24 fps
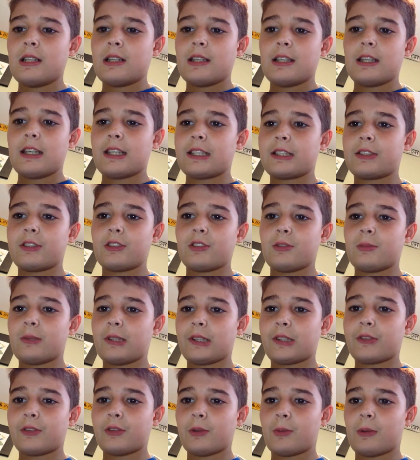thanks so
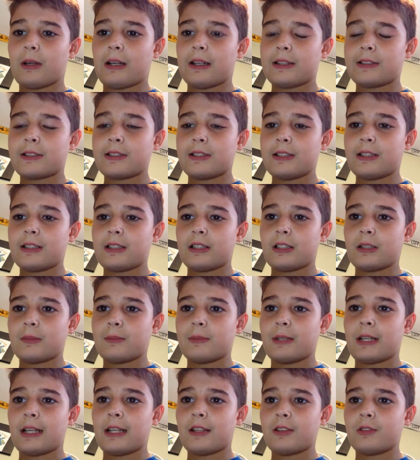much for watching. Um,
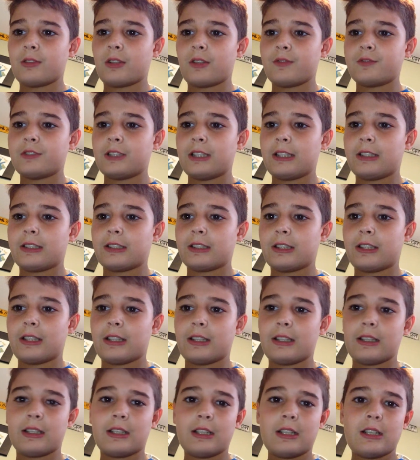I had a rough day
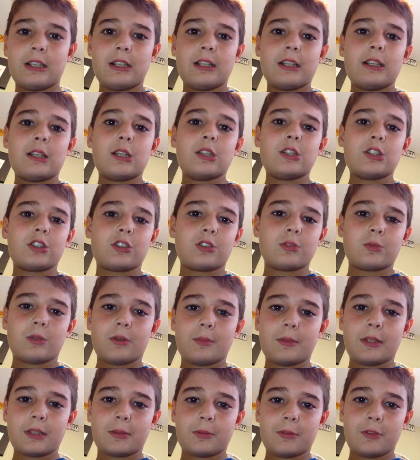today, and this is what
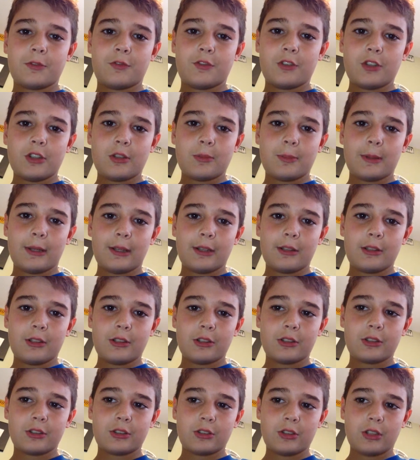makes me feel better.
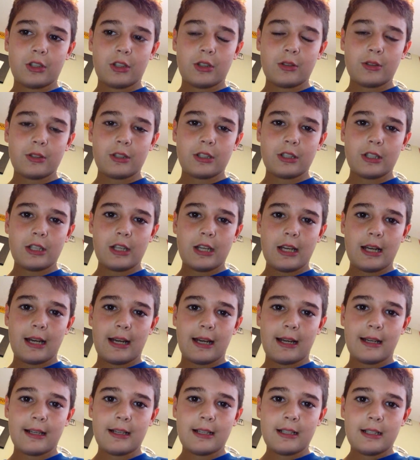So yeah,